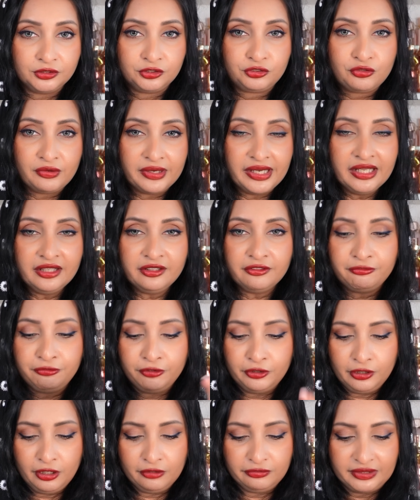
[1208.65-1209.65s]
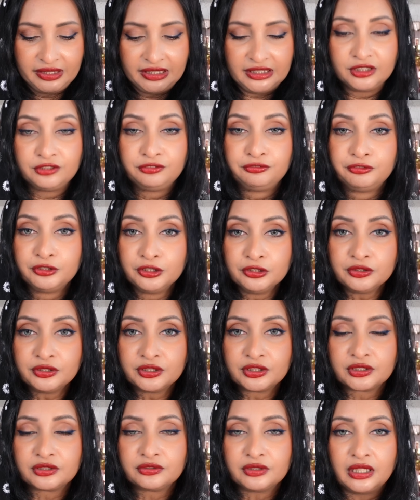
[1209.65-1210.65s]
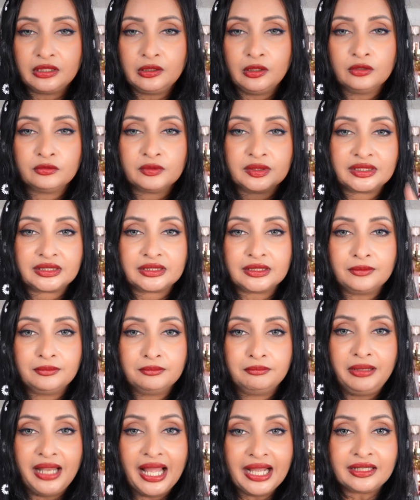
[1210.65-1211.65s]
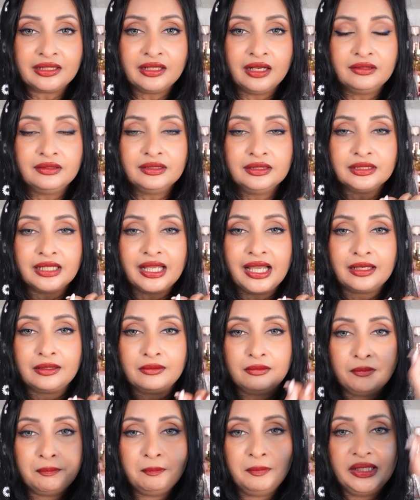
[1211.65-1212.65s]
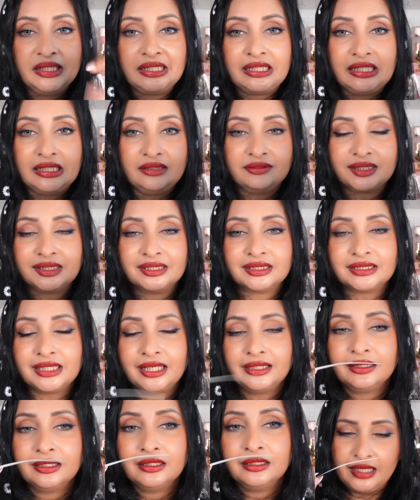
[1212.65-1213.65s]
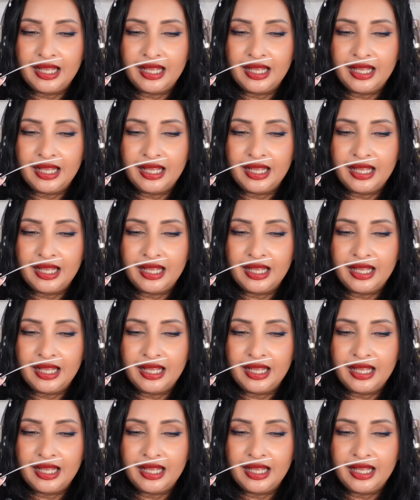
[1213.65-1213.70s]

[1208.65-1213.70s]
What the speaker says: drink full of these fruits along with some blackcurrant and mint leaves inside.